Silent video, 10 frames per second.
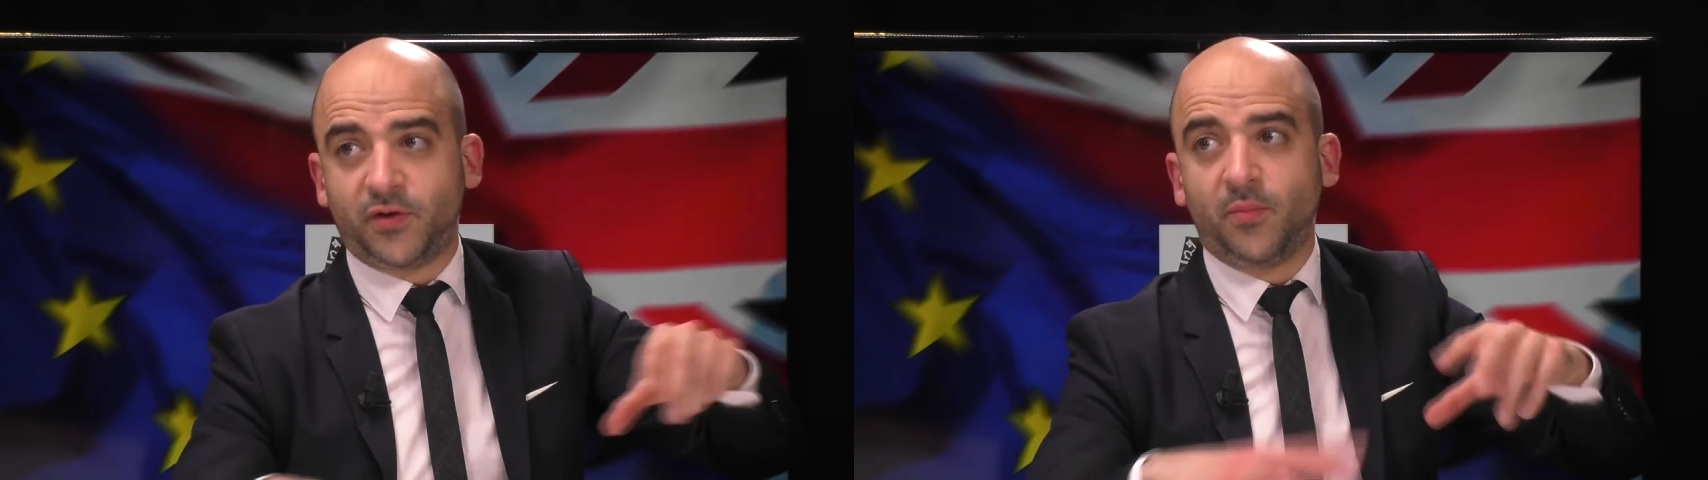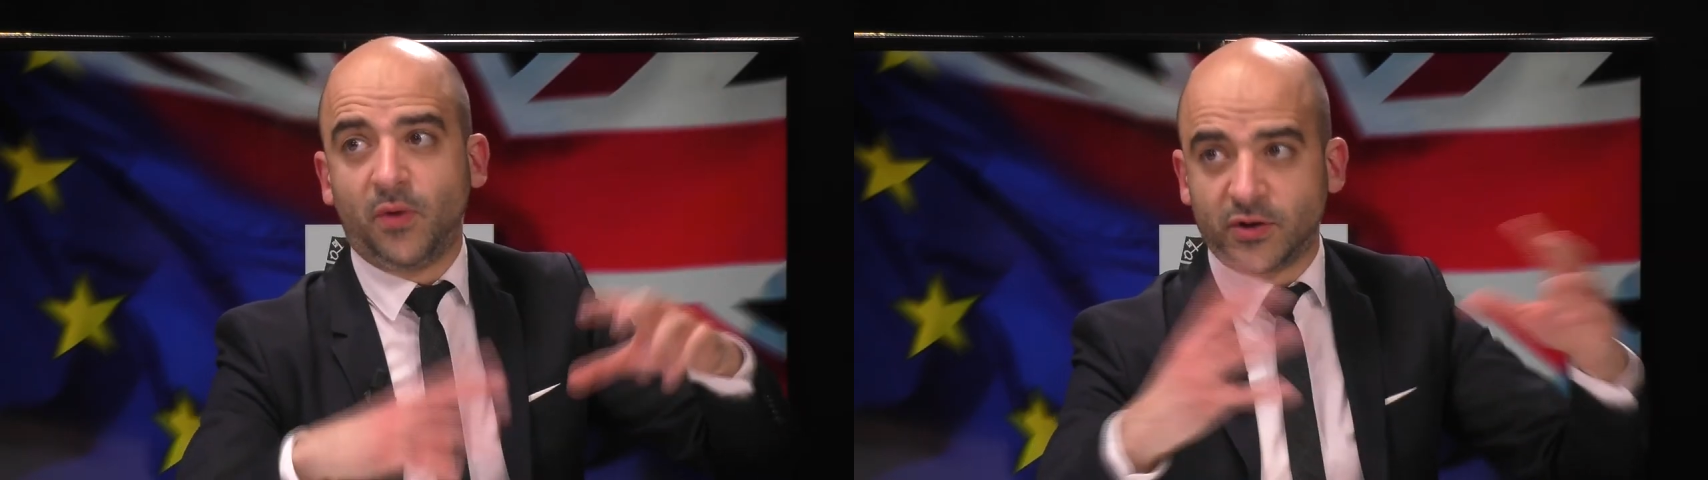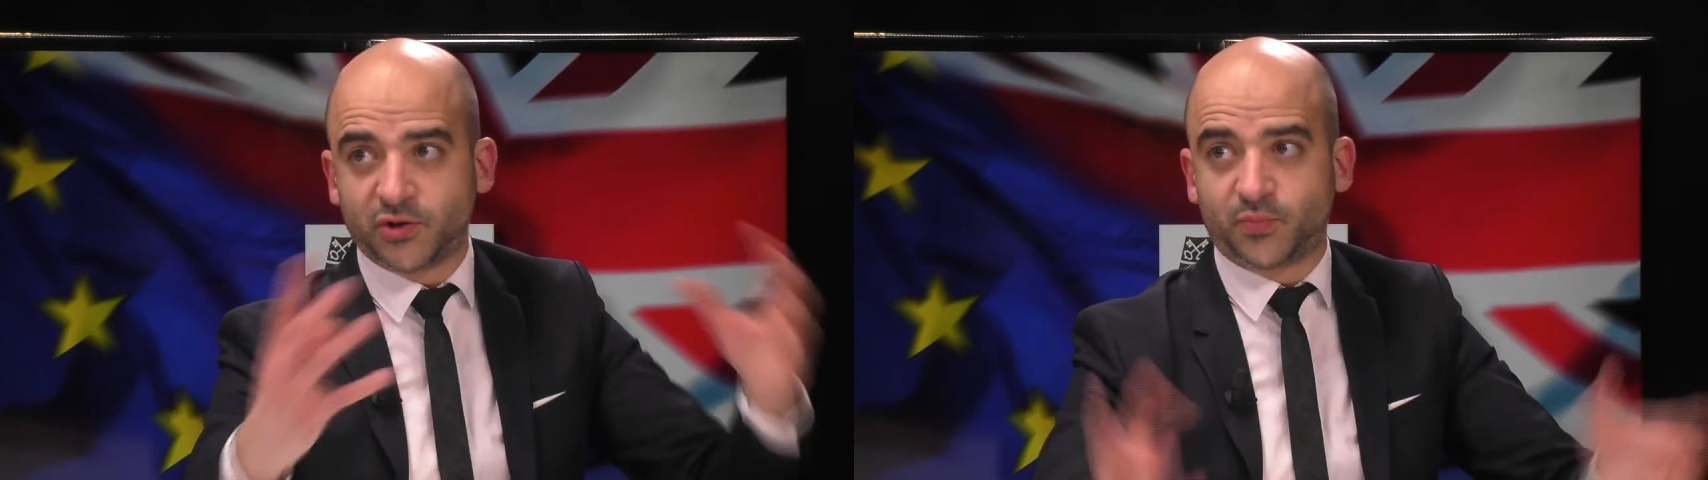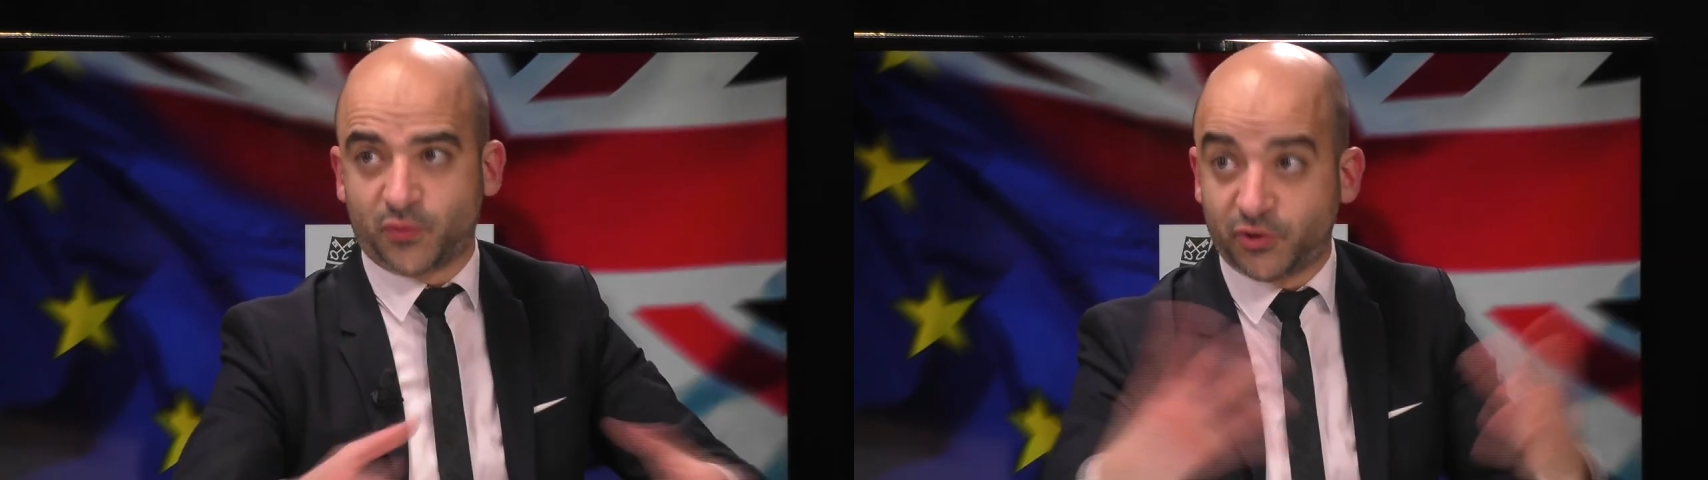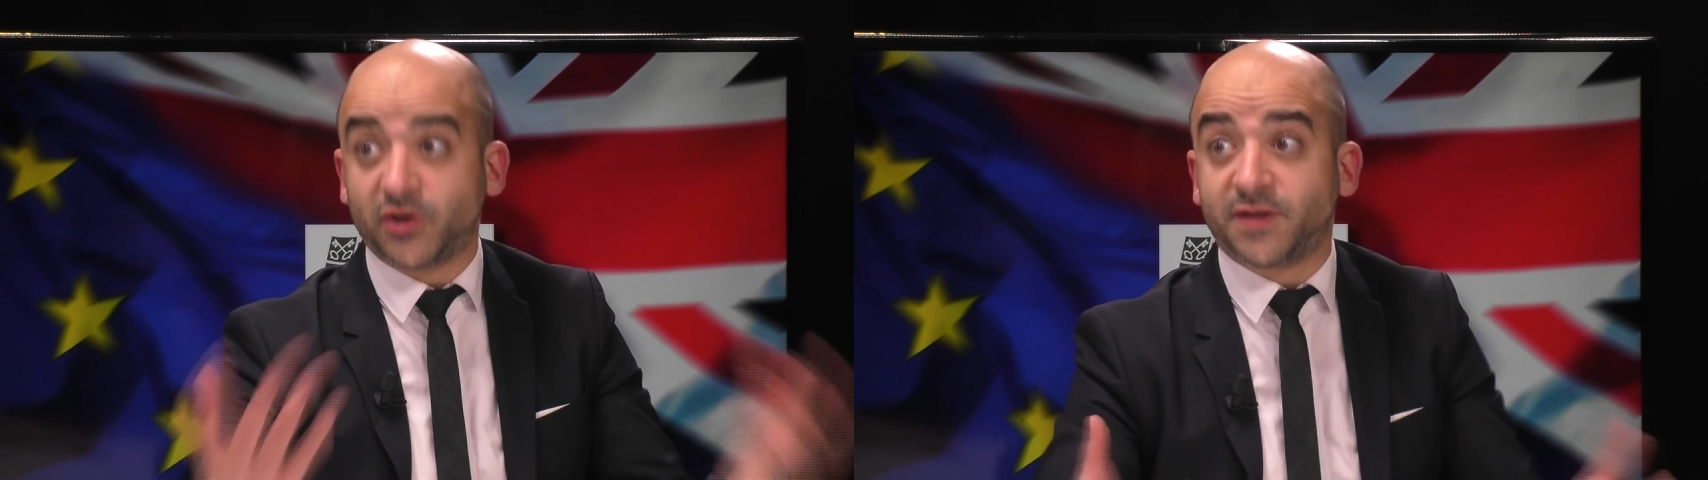most
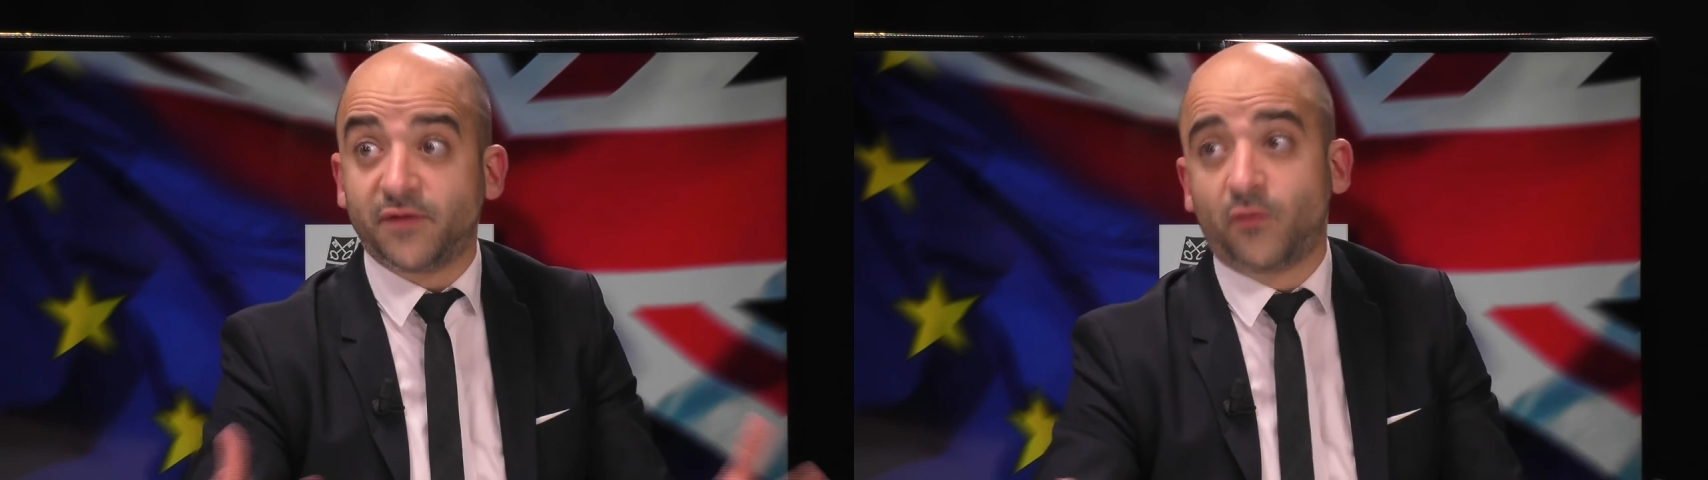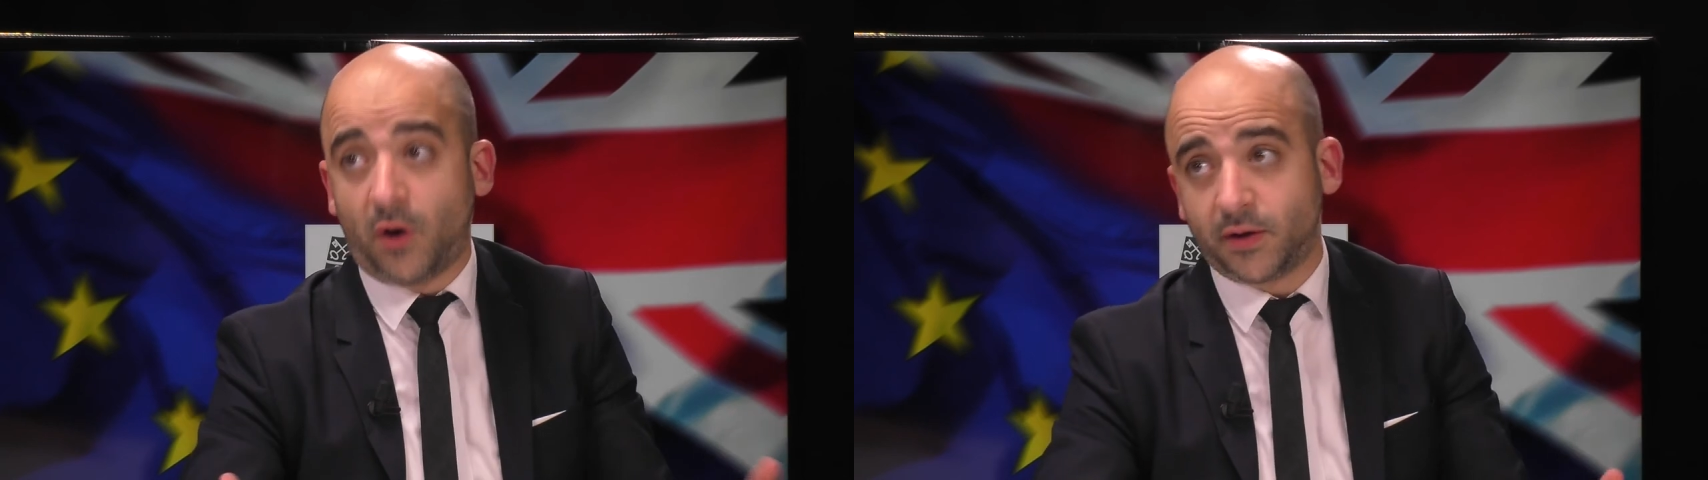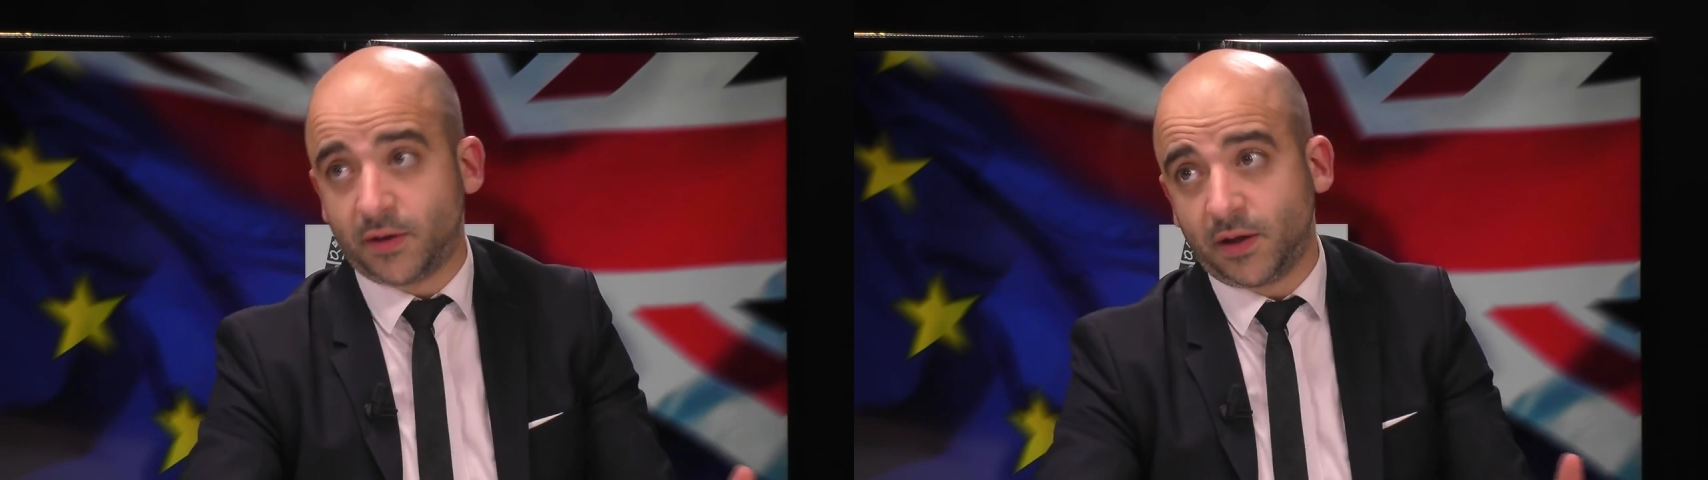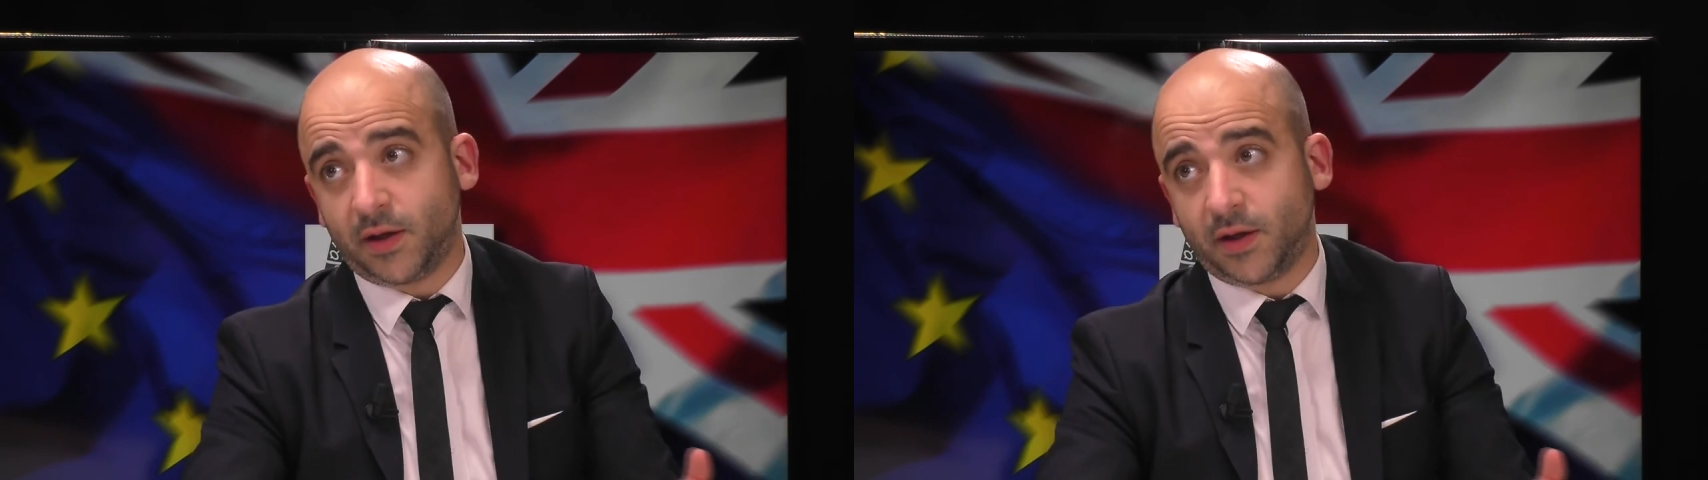productive one yeah.